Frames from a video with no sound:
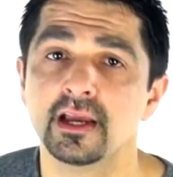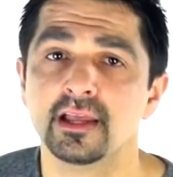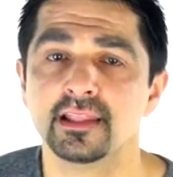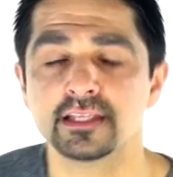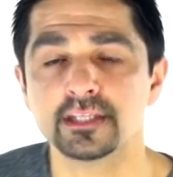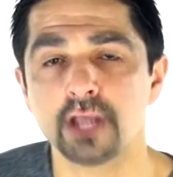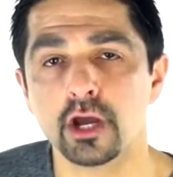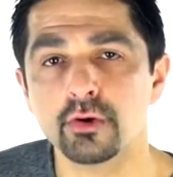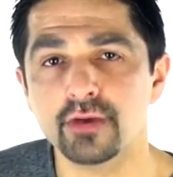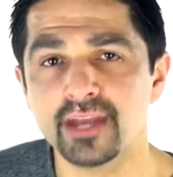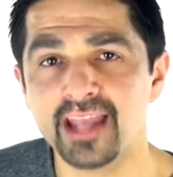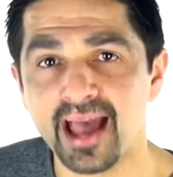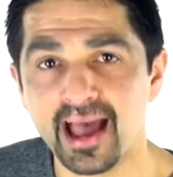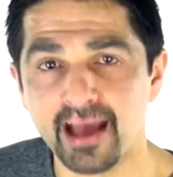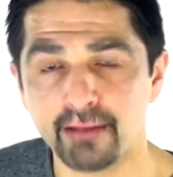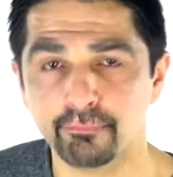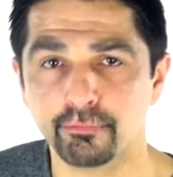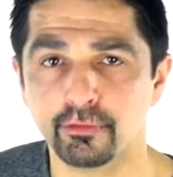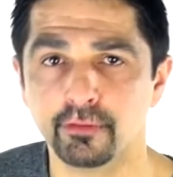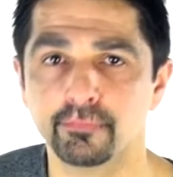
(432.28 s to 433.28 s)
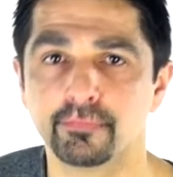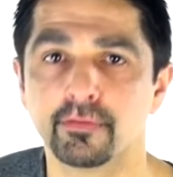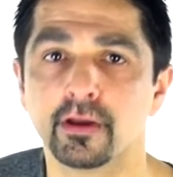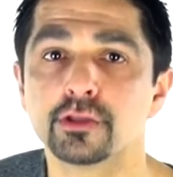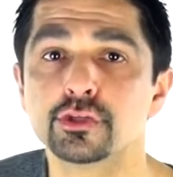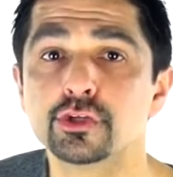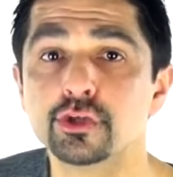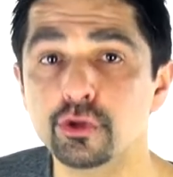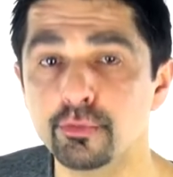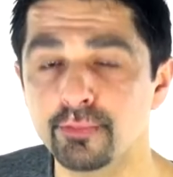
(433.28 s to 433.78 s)
There's only a handful of
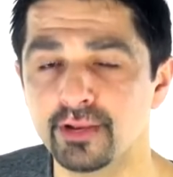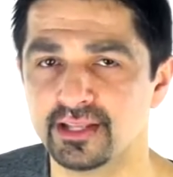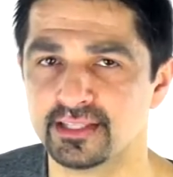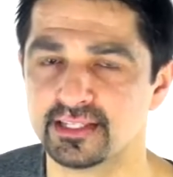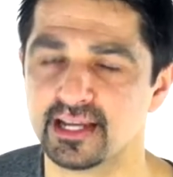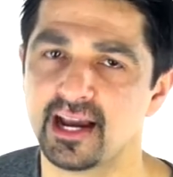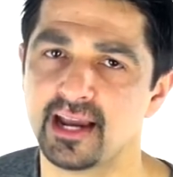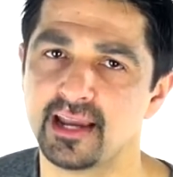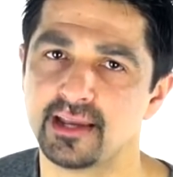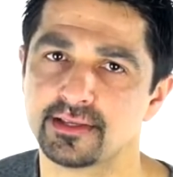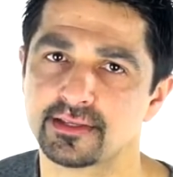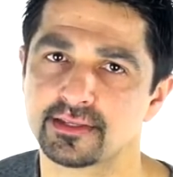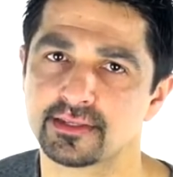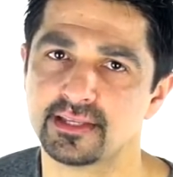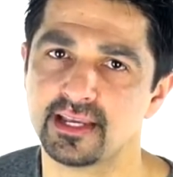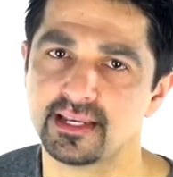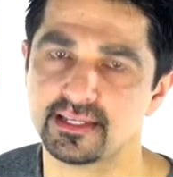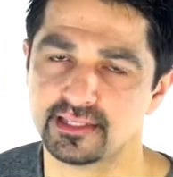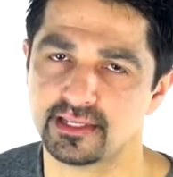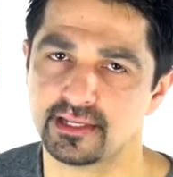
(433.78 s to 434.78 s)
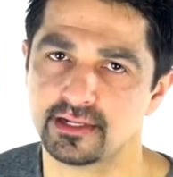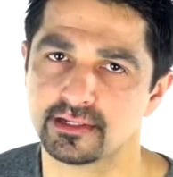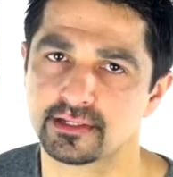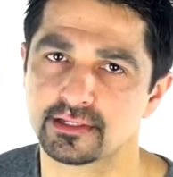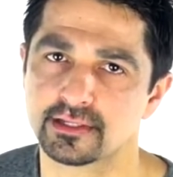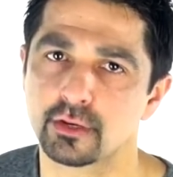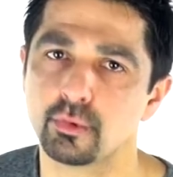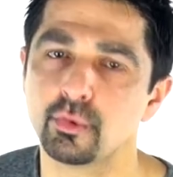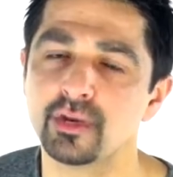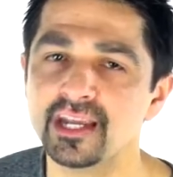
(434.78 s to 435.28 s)
tubular tyres tested,
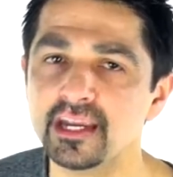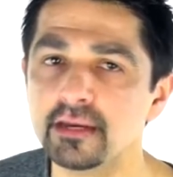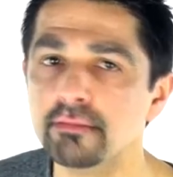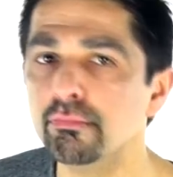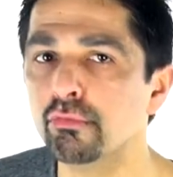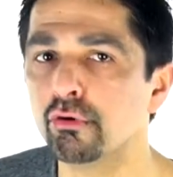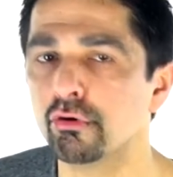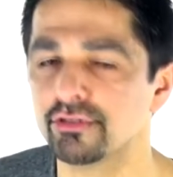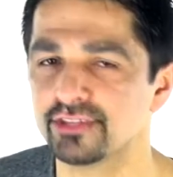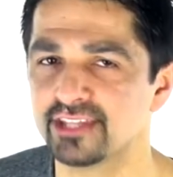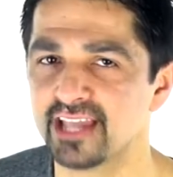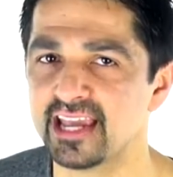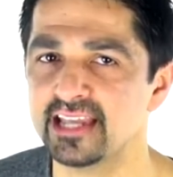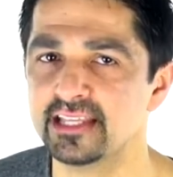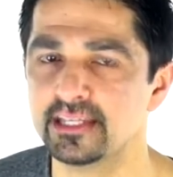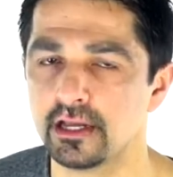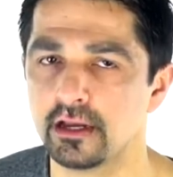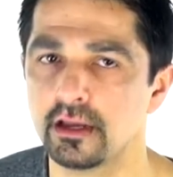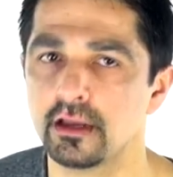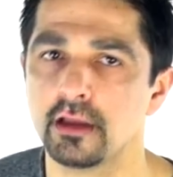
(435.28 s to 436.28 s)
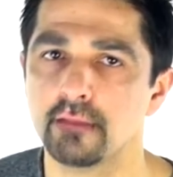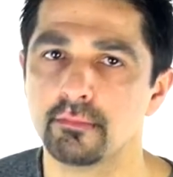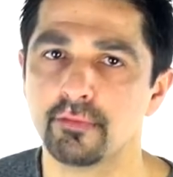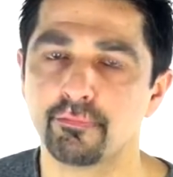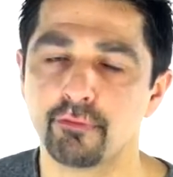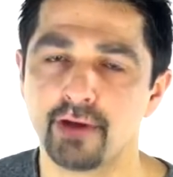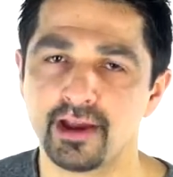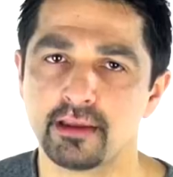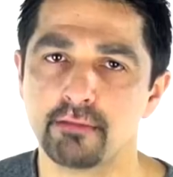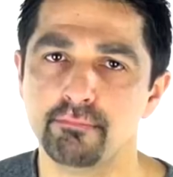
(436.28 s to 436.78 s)
so we need more data
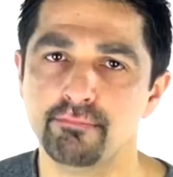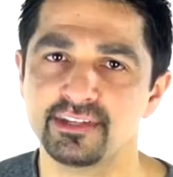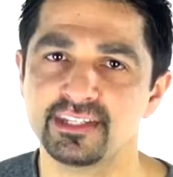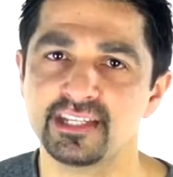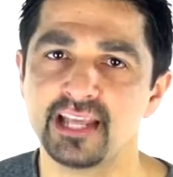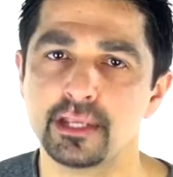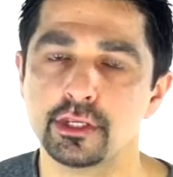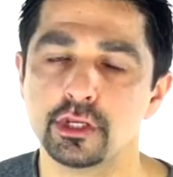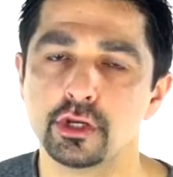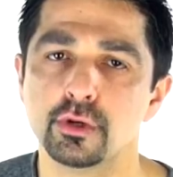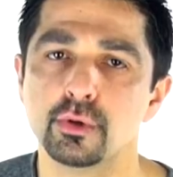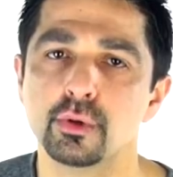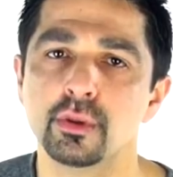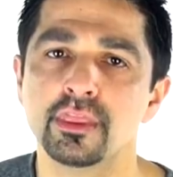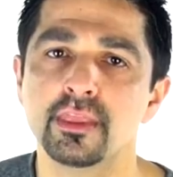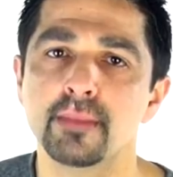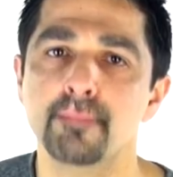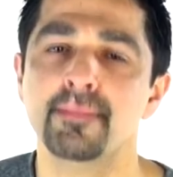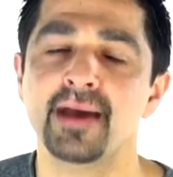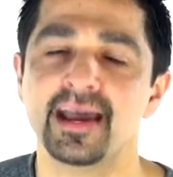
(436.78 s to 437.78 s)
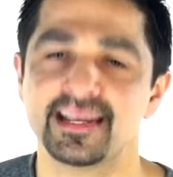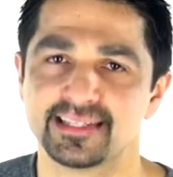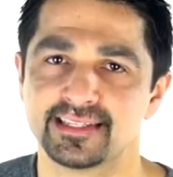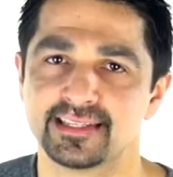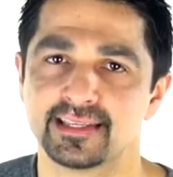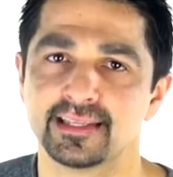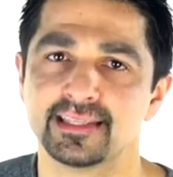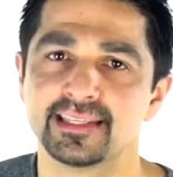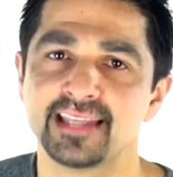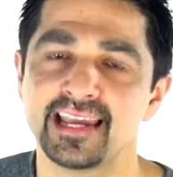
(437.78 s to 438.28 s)
before I can present you the
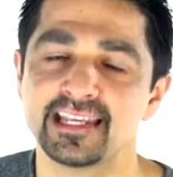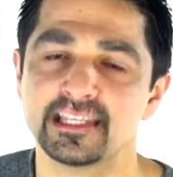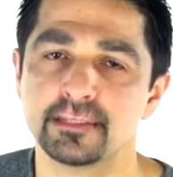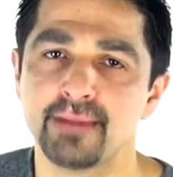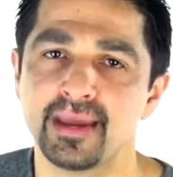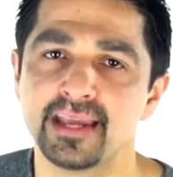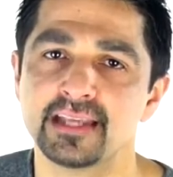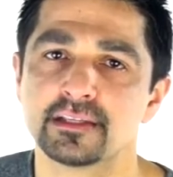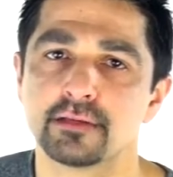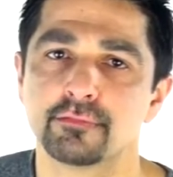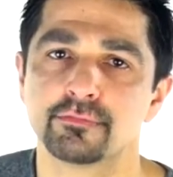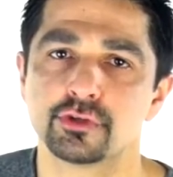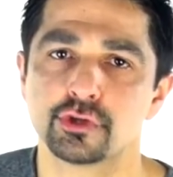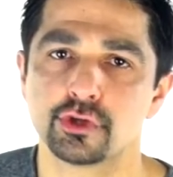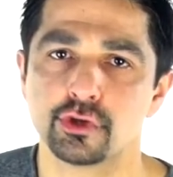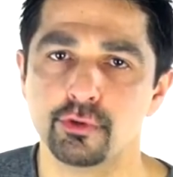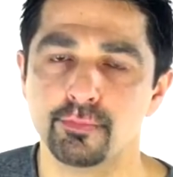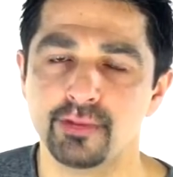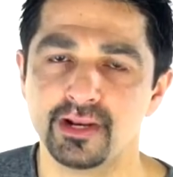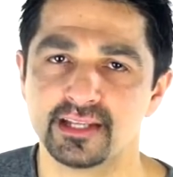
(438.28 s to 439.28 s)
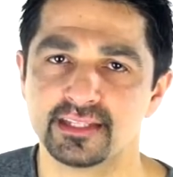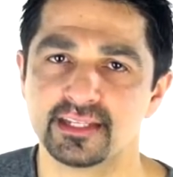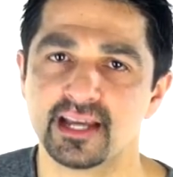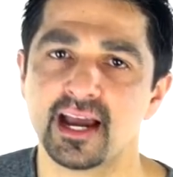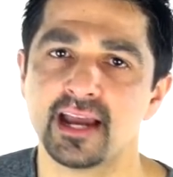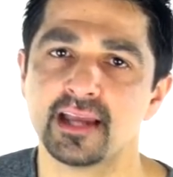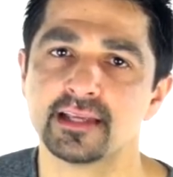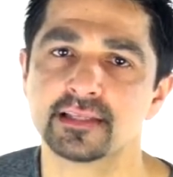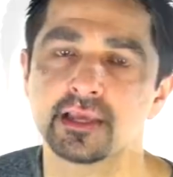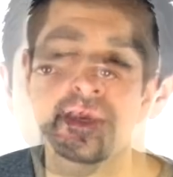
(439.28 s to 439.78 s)
best database of tubular
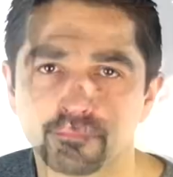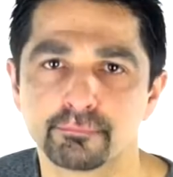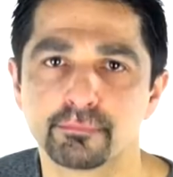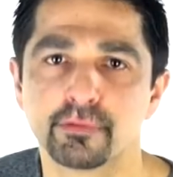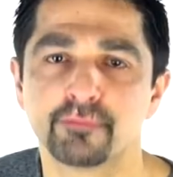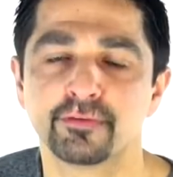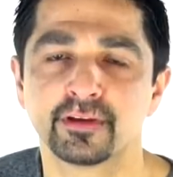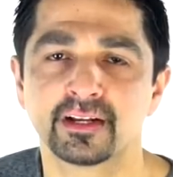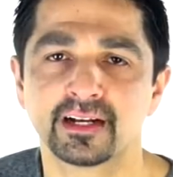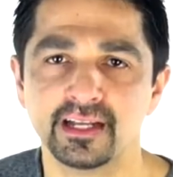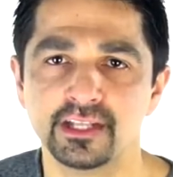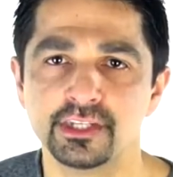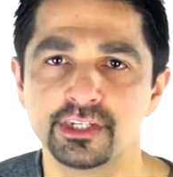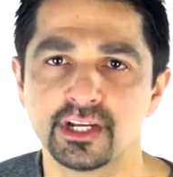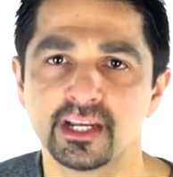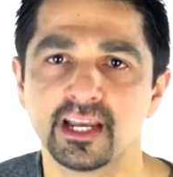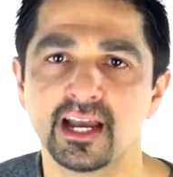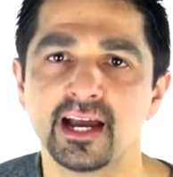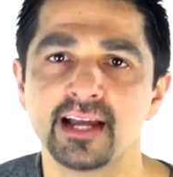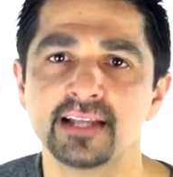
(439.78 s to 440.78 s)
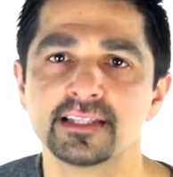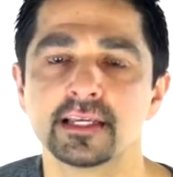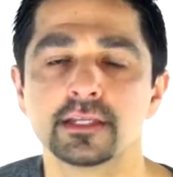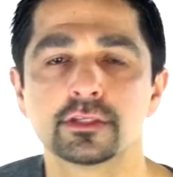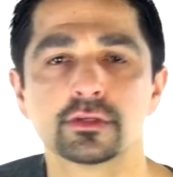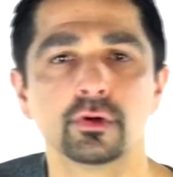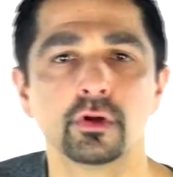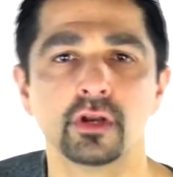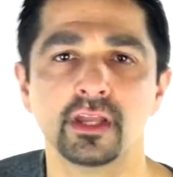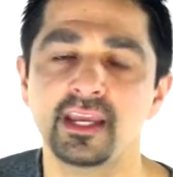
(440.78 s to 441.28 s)
tyres. But for clincher guys,
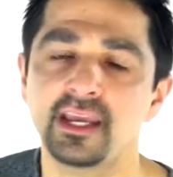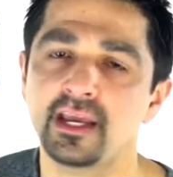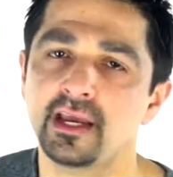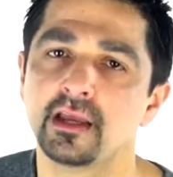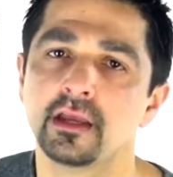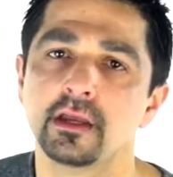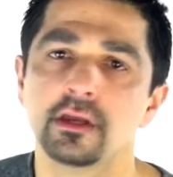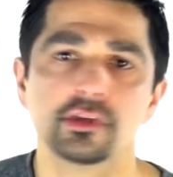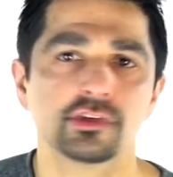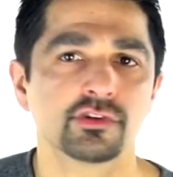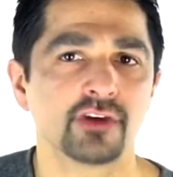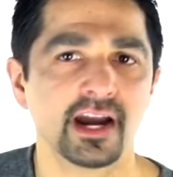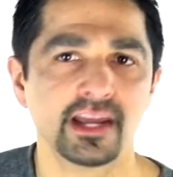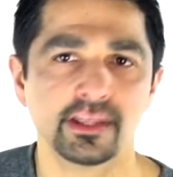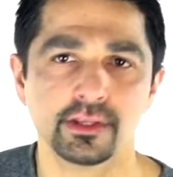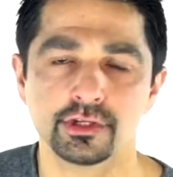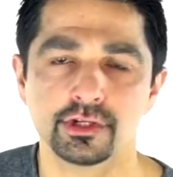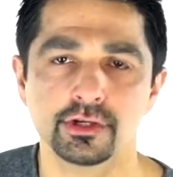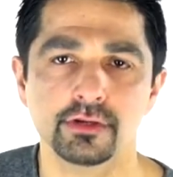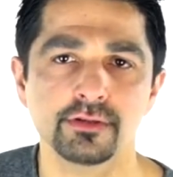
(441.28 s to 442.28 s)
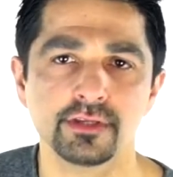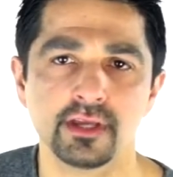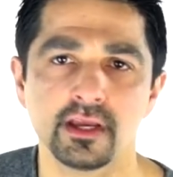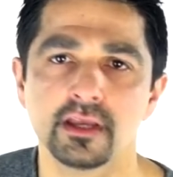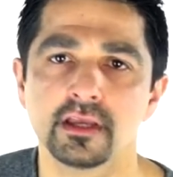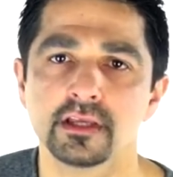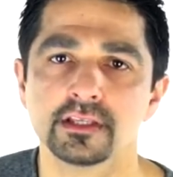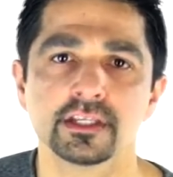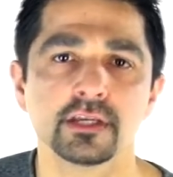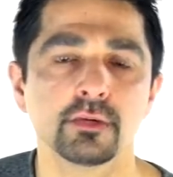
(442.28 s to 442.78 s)
it's all here. Try the chooser,
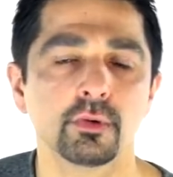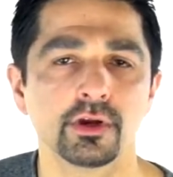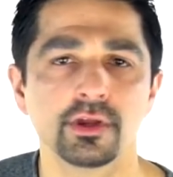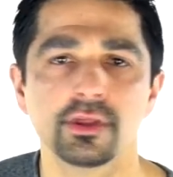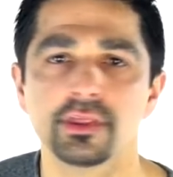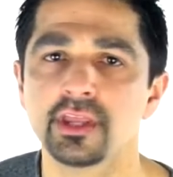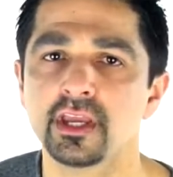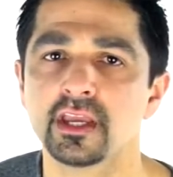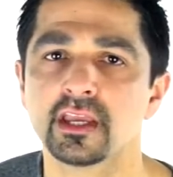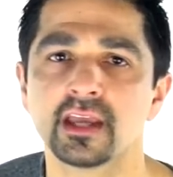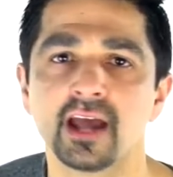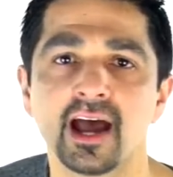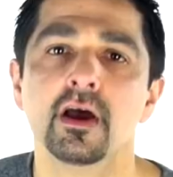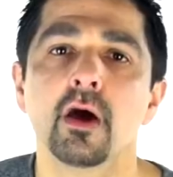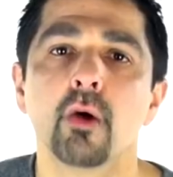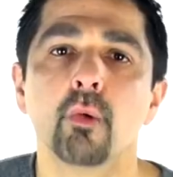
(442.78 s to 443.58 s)
see what you think.